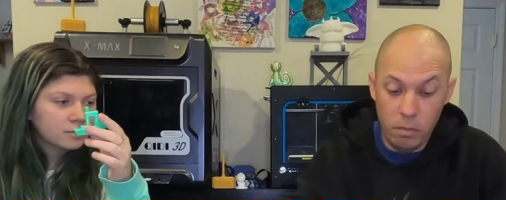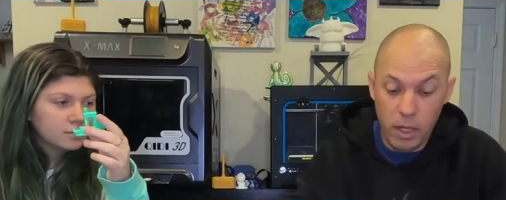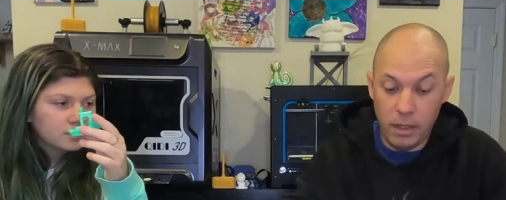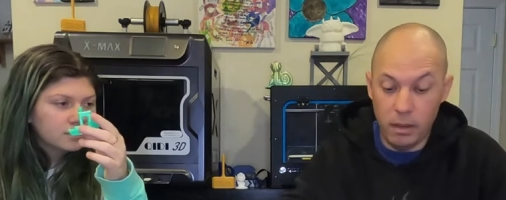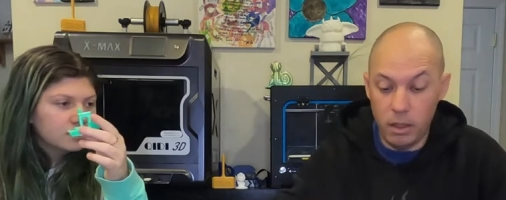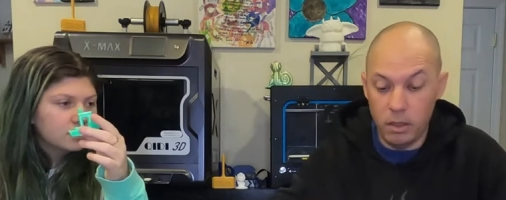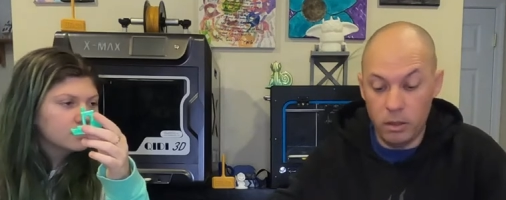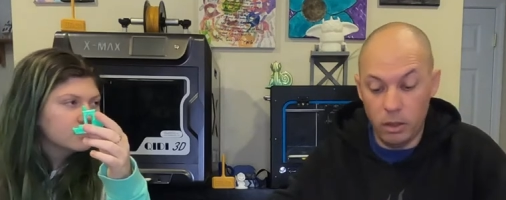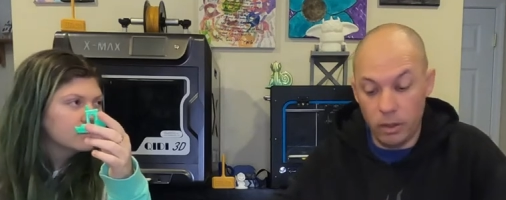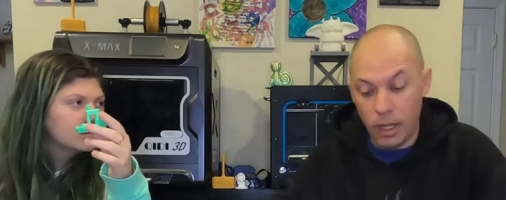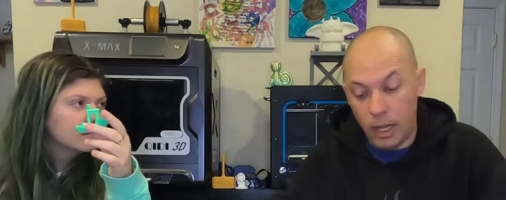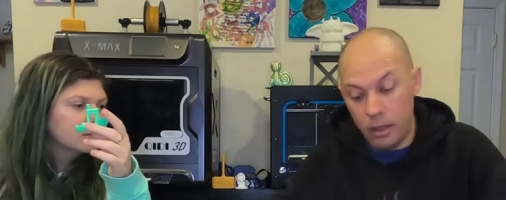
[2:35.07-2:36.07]
Speaker 1: make this
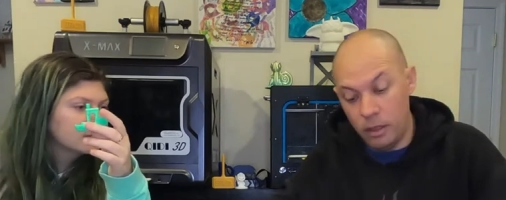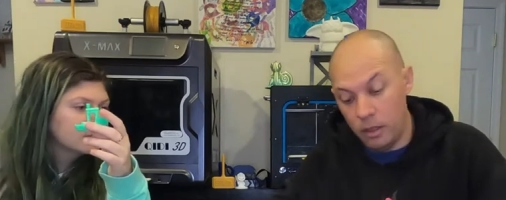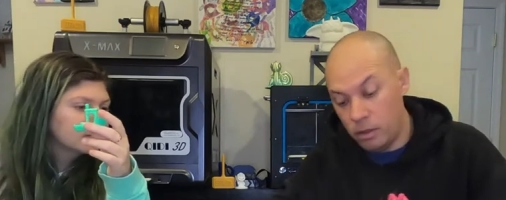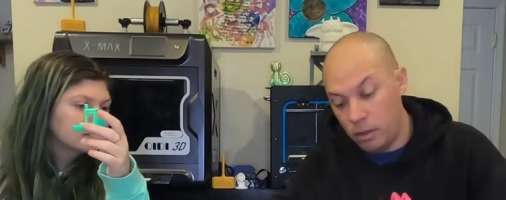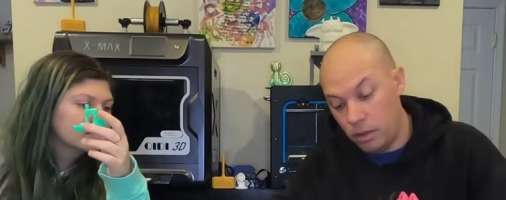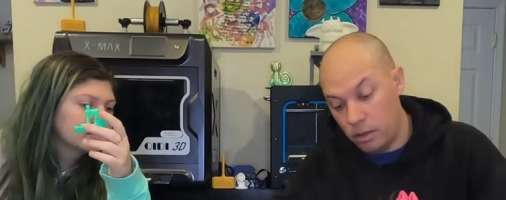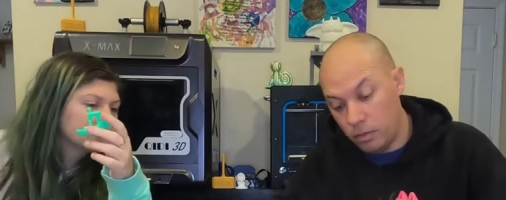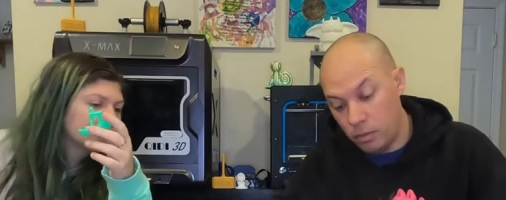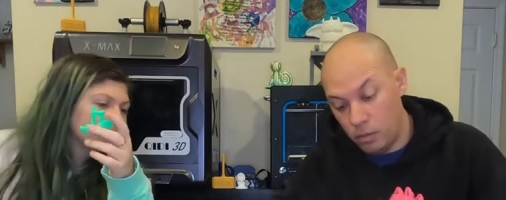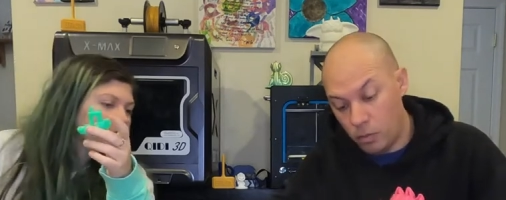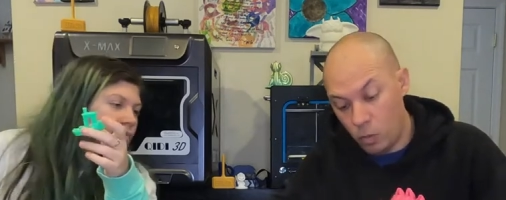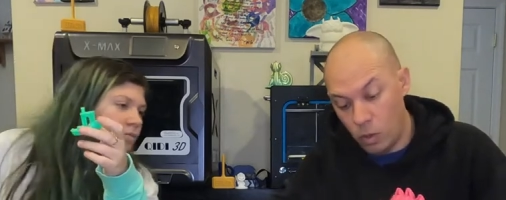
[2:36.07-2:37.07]
little guy, the
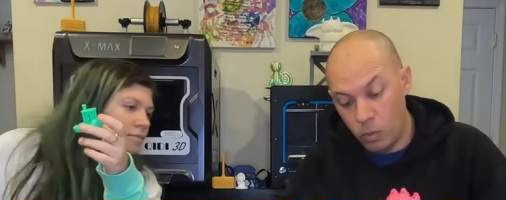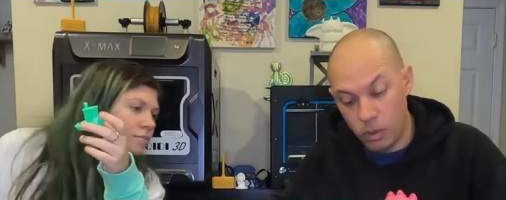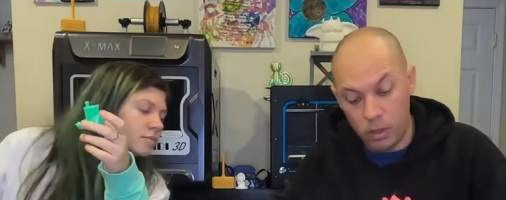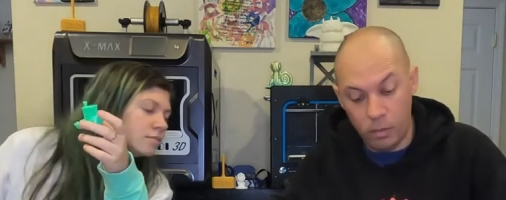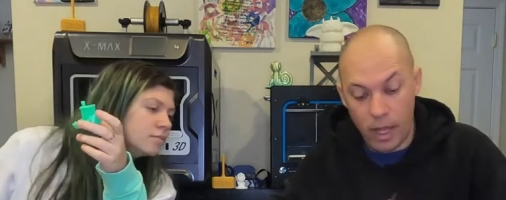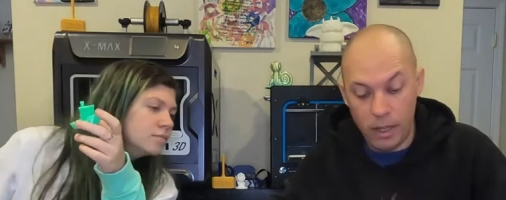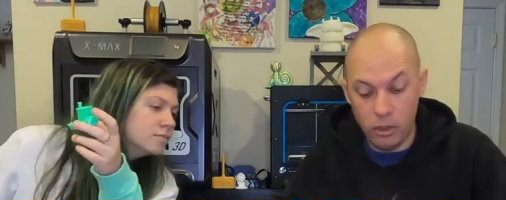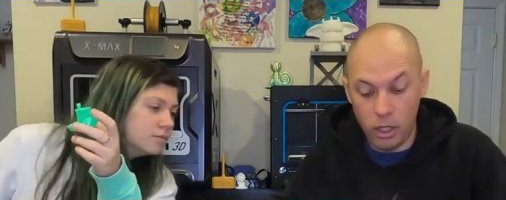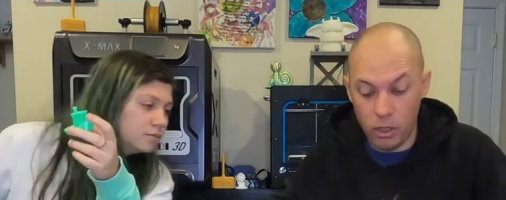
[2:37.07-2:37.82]
one with the bad